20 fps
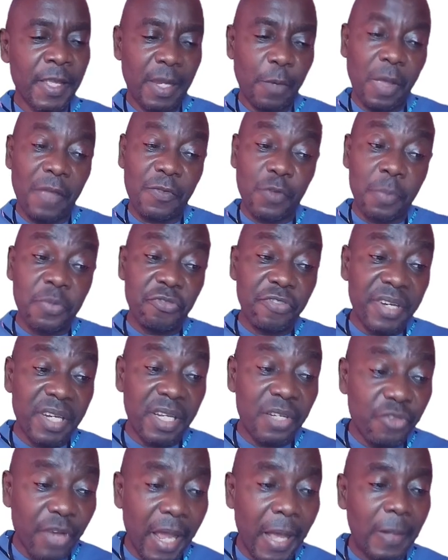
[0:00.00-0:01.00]
Then we have some
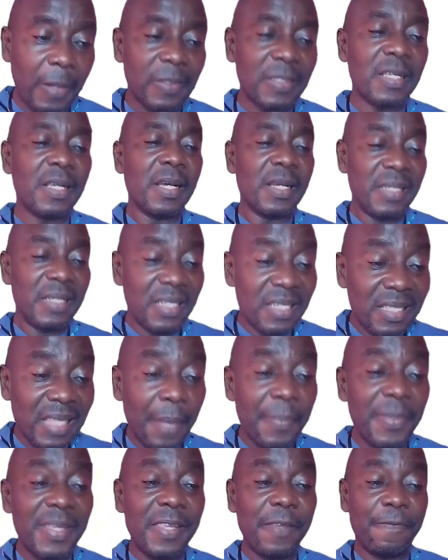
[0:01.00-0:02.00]
screening trials. These
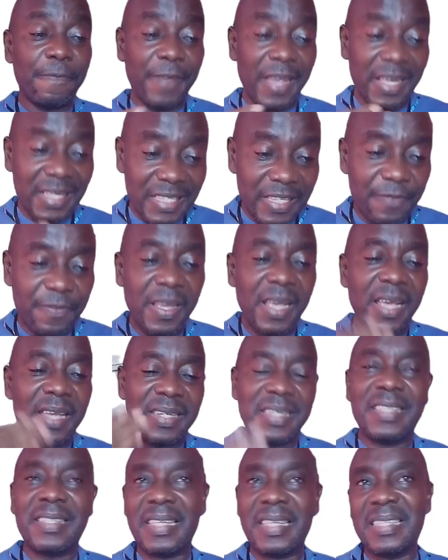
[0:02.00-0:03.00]
determine
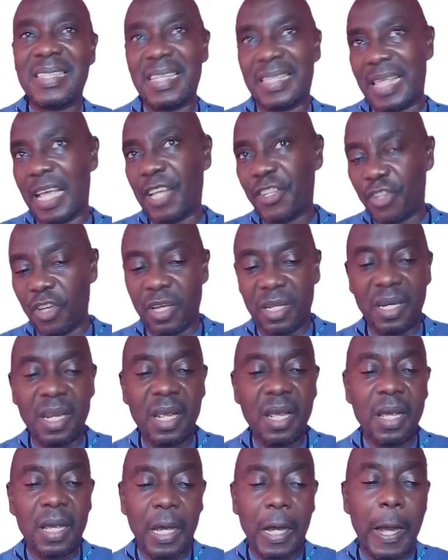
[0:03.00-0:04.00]
effective disease
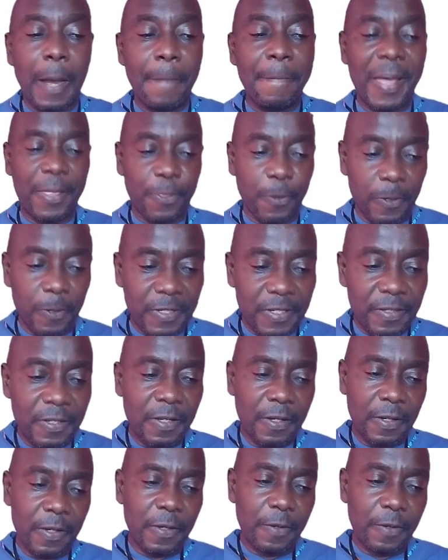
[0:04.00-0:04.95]
detection methods.